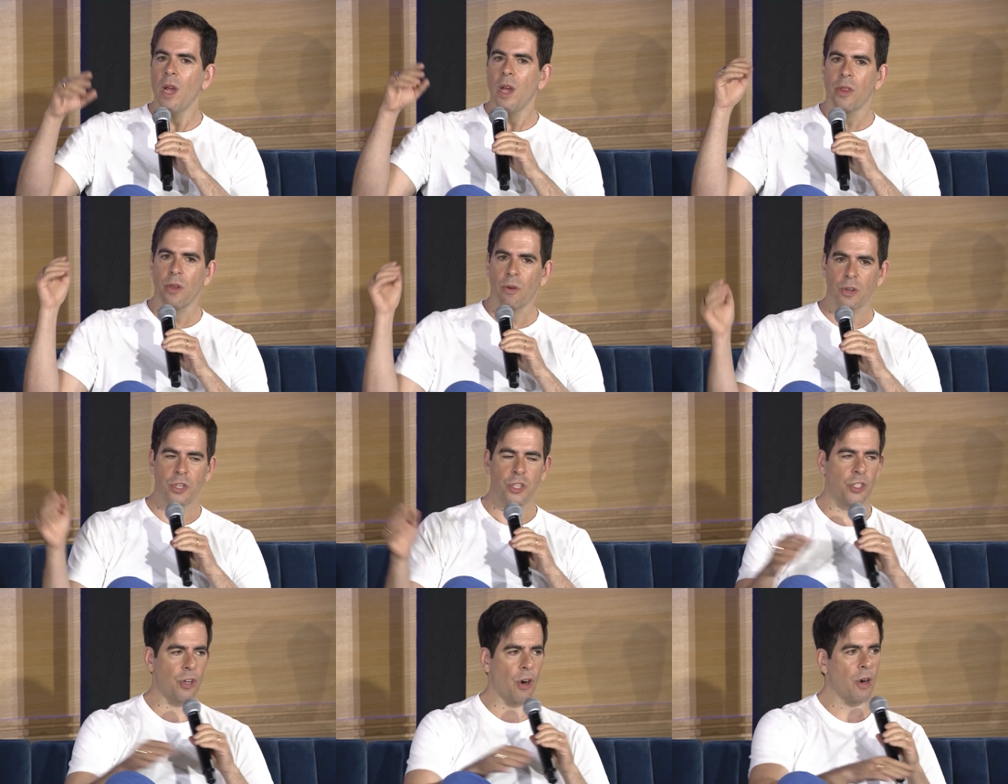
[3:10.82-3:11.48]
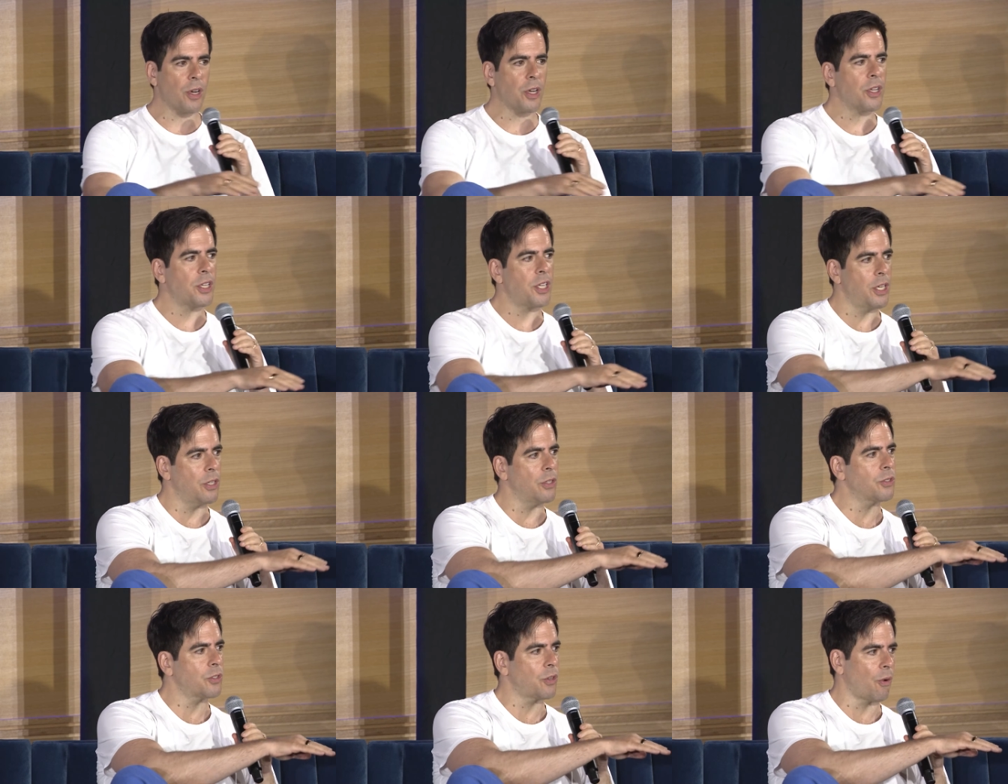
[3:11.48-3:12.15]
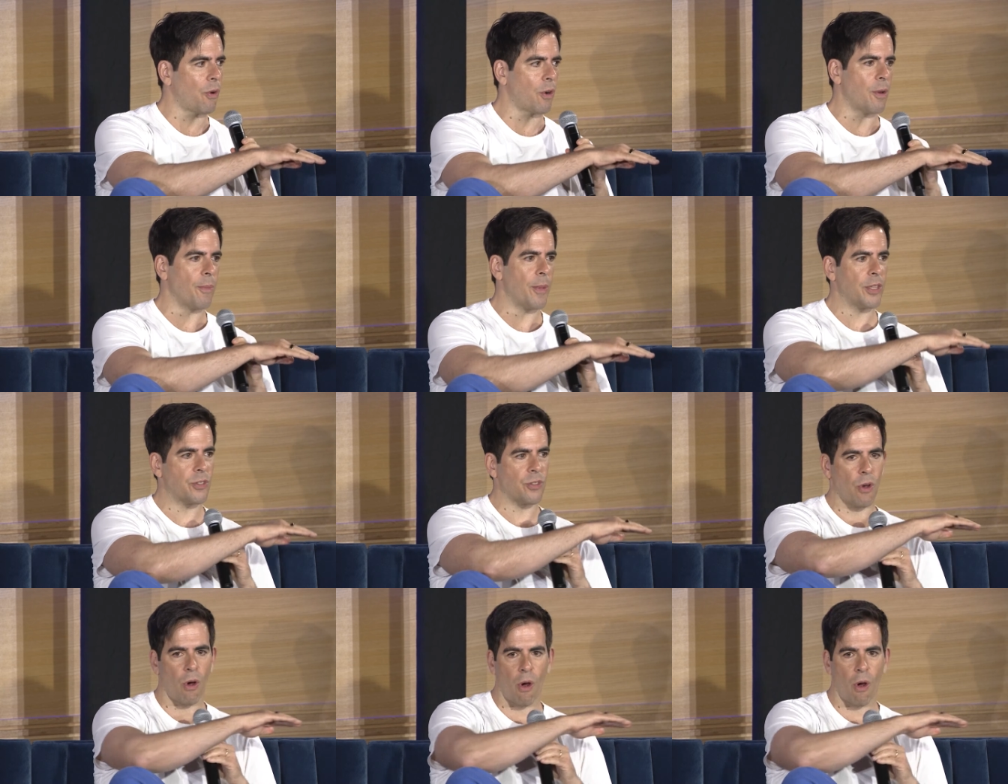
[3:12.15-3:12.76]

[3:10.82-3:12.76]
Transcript: There are shark kill tournaments